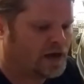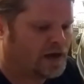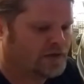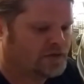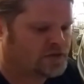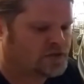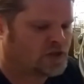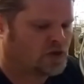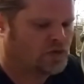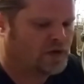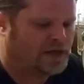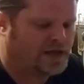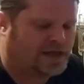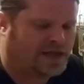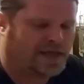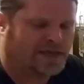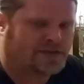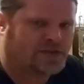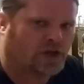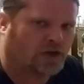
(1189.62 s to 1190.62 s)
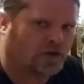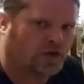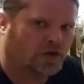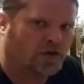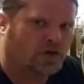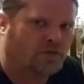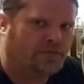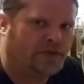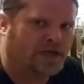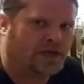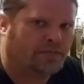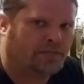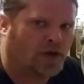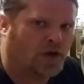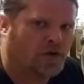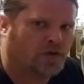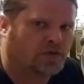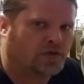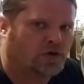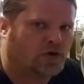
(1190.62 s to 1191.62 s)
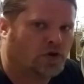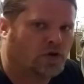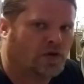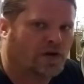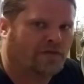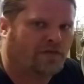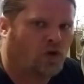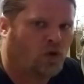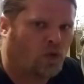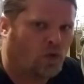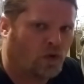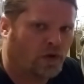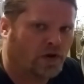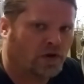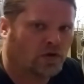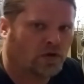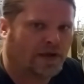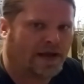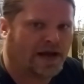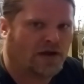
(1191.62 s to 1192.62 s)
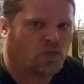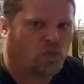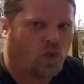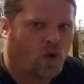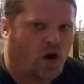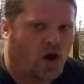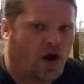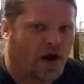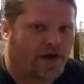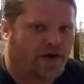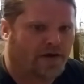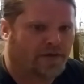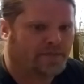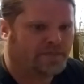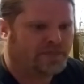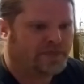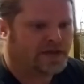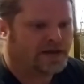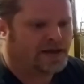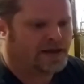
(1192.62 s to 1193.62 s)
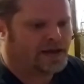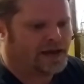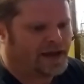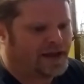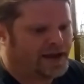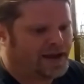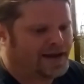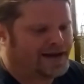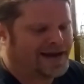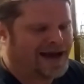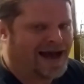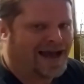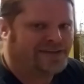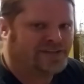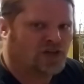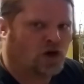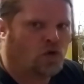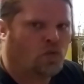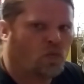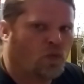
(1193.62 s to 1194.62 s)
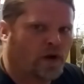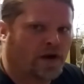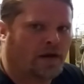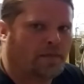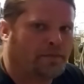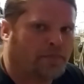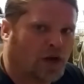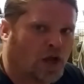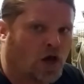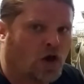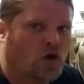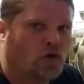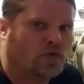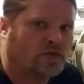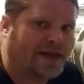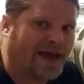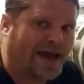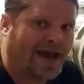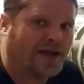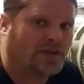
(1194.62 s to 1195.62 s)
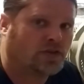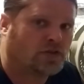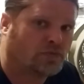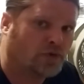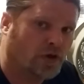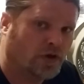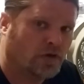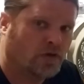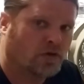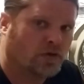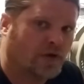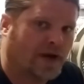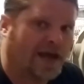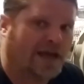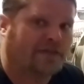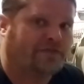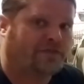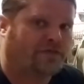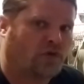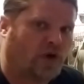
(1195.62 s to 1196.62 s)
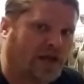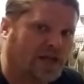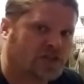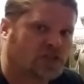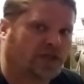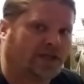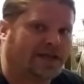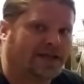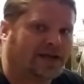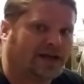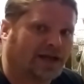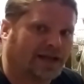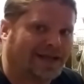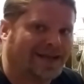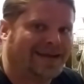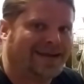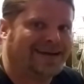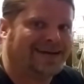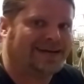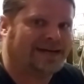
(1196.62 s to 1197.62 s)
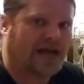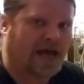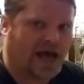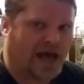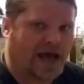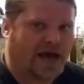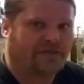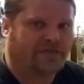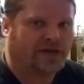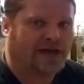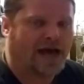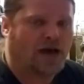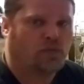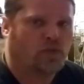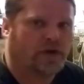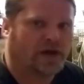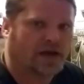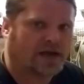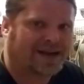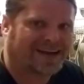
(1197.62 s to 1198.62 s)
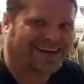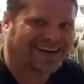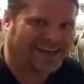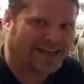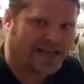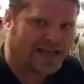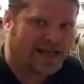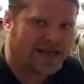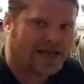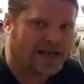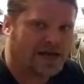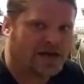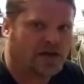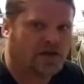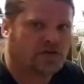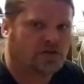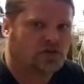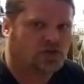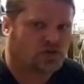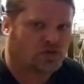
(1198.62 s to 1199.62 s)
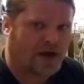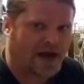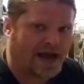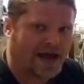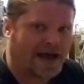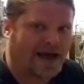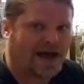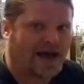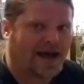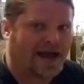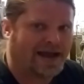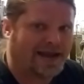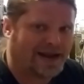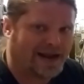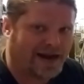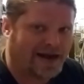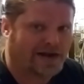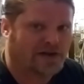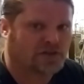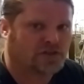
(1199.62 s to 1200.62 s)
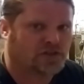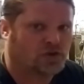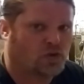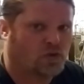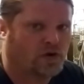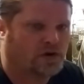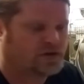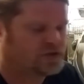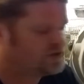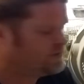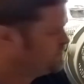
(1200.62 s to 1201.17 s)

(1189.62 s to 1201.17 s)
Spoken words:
So it gets a little bit of blow through of oil and water. And I don't want to blow that through a freshly cleaned knife. I want a clean, dry air source.